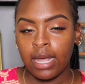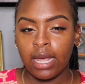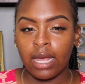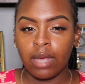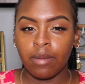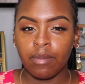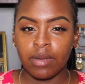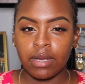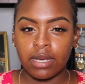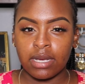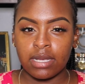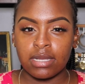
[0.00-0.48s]

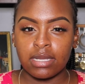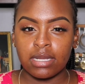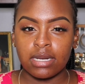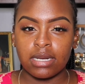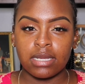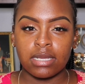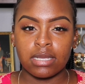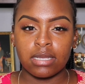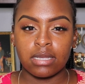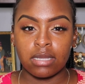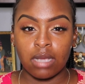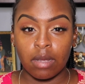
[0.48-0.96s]
and because it
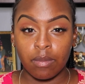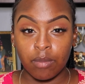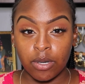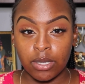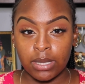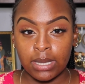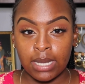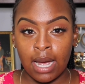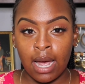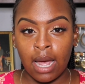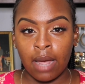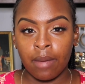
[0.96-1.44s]
is
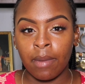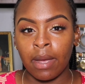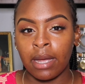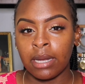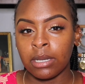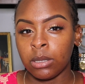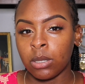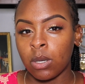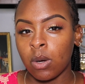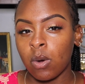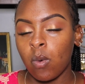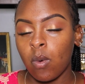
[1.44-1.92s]
summertime, I
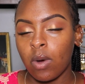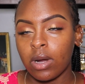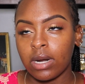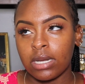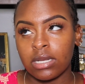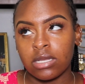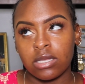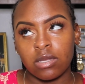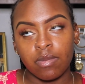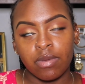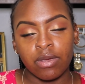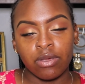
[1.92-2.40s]
don't want
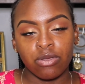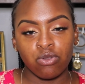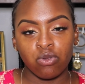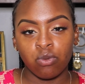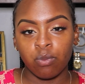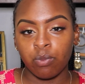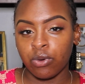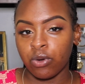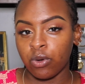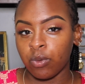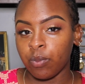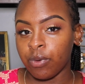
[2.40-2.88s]
it to be
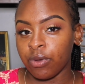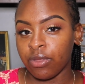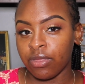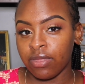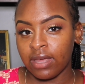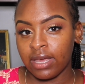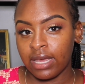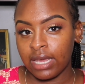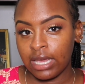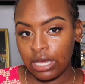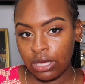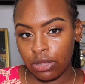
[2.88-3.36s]
super duper
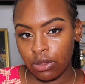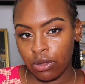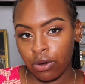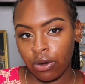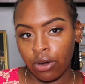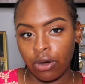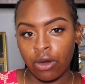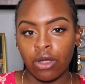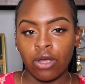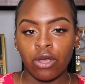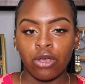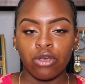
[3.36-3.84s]
thick
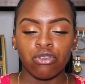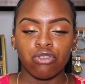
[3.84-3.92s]
either.